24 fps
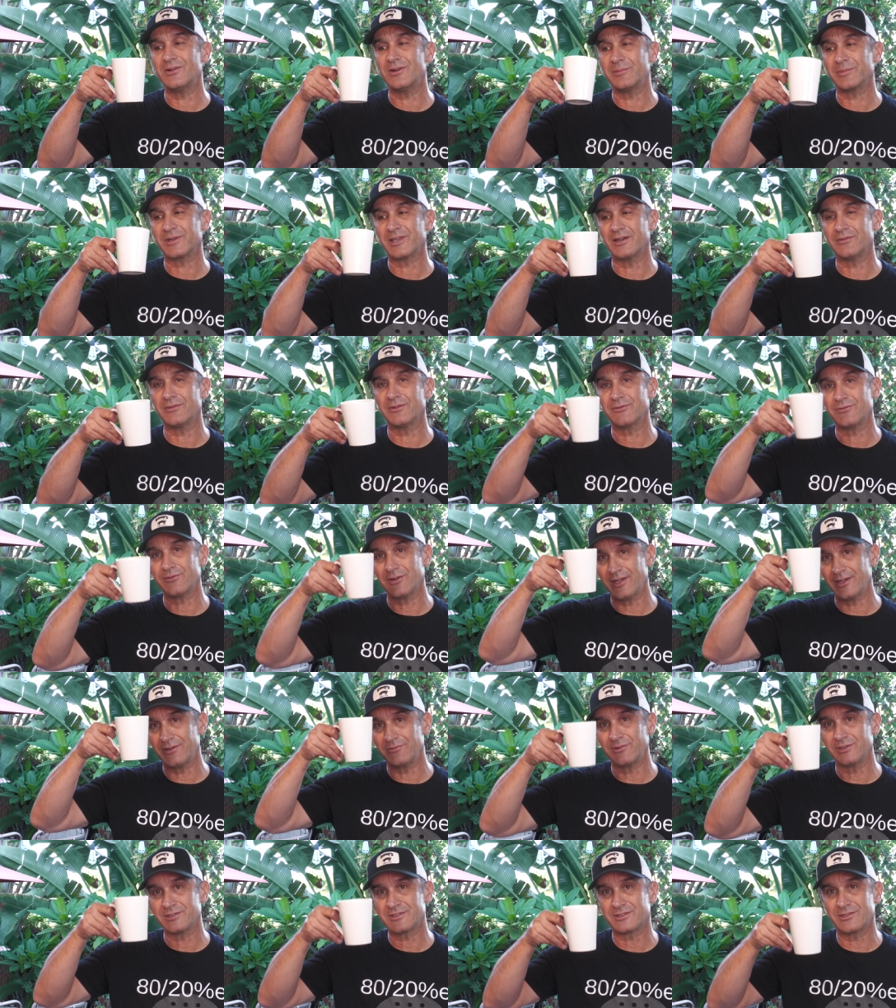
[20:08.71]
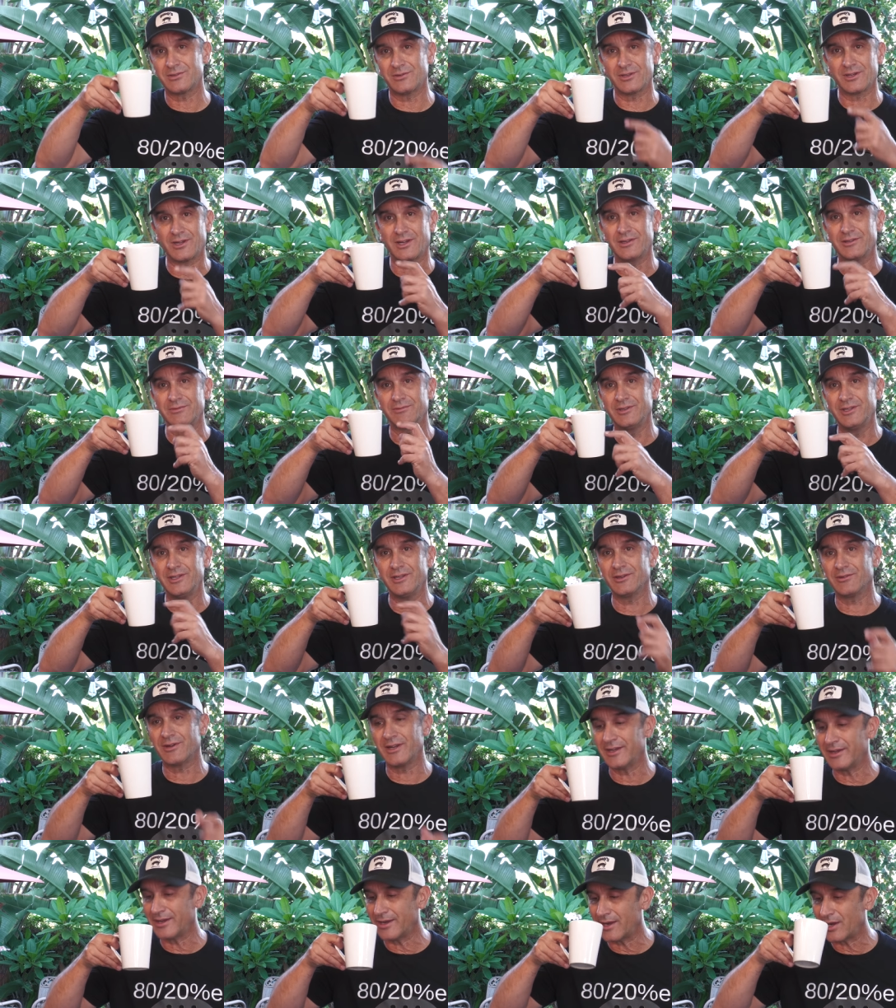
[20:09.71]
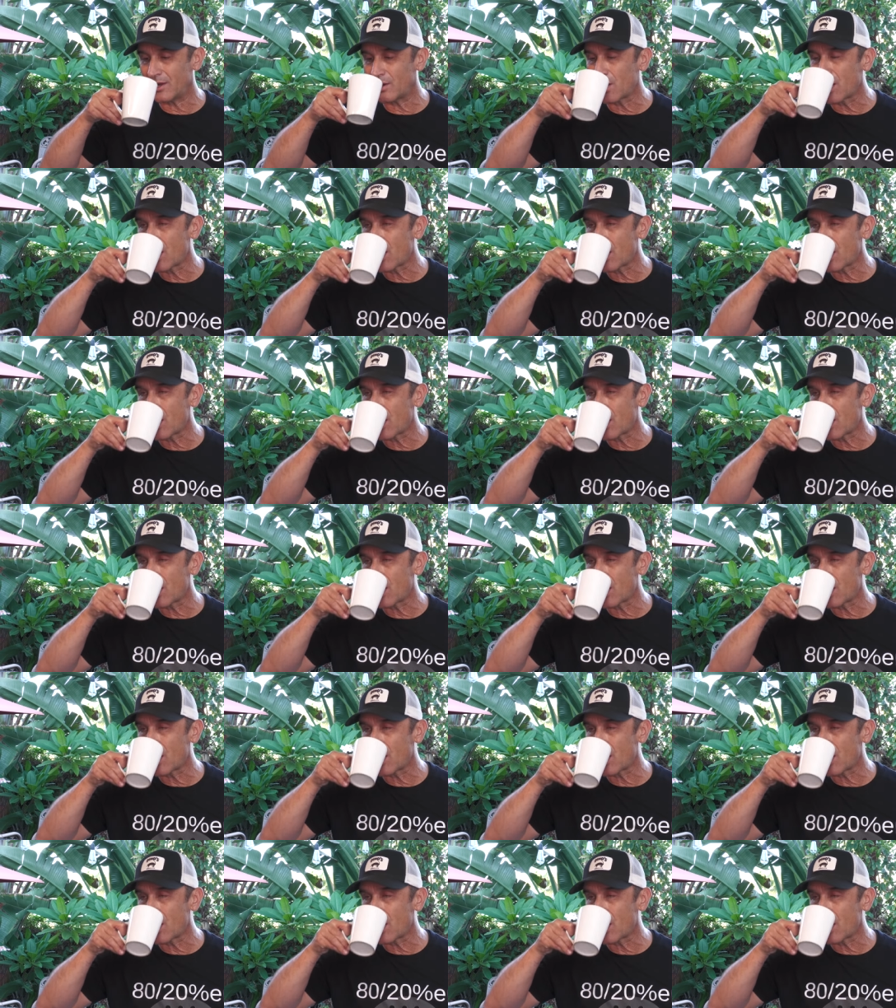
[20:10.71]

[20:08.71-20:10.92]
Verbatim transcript: I'm kind of afraid what's going on here right now.